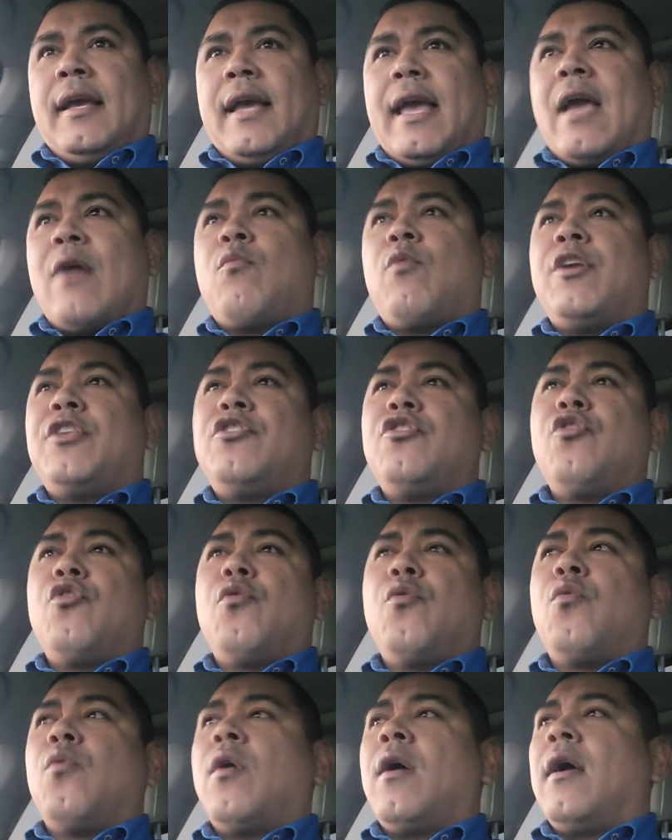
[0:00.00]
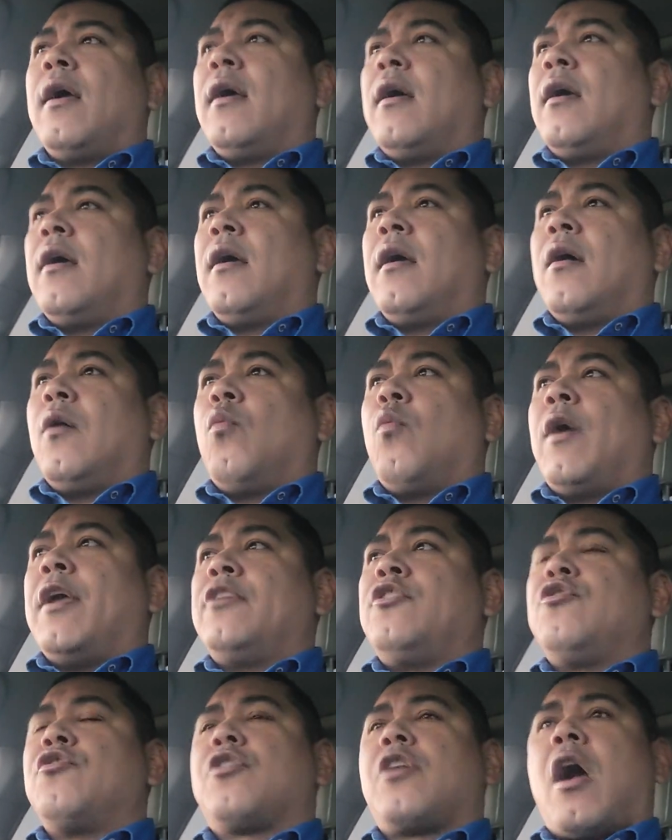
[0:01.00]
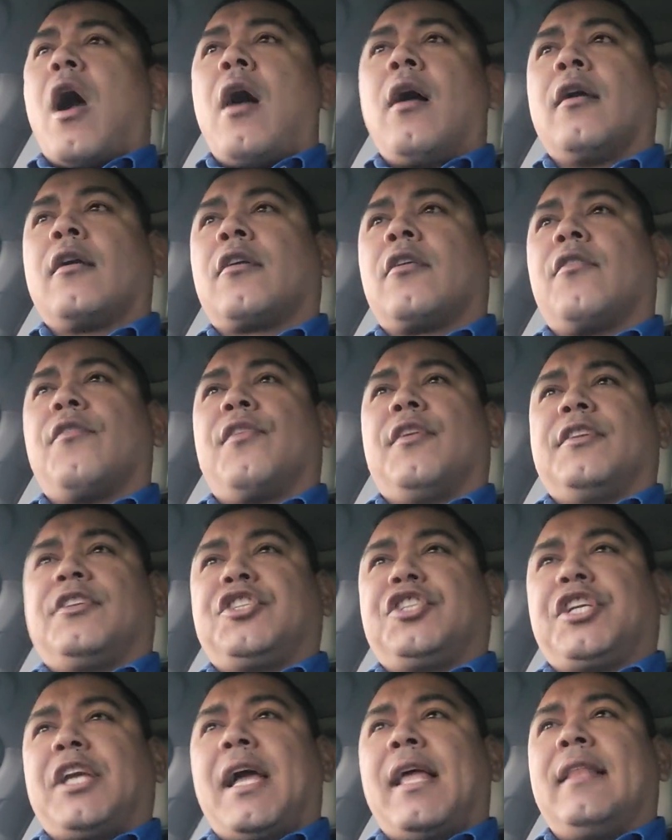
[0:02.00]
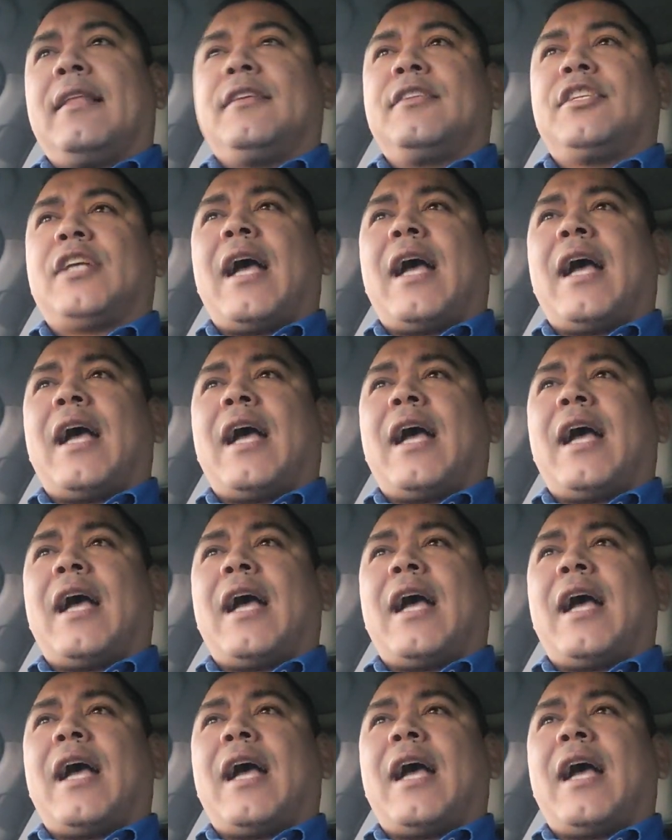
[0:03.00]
And when you conquer the challenge,